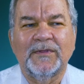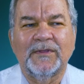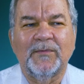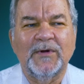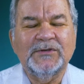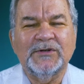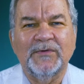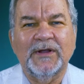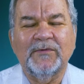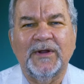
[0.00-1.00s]
The most
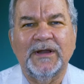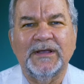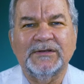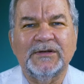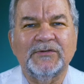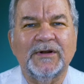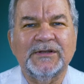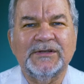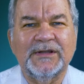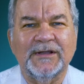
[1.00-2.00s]
direct way is to try to
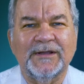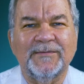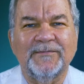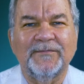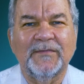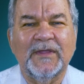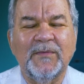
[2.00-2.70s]
steal it. They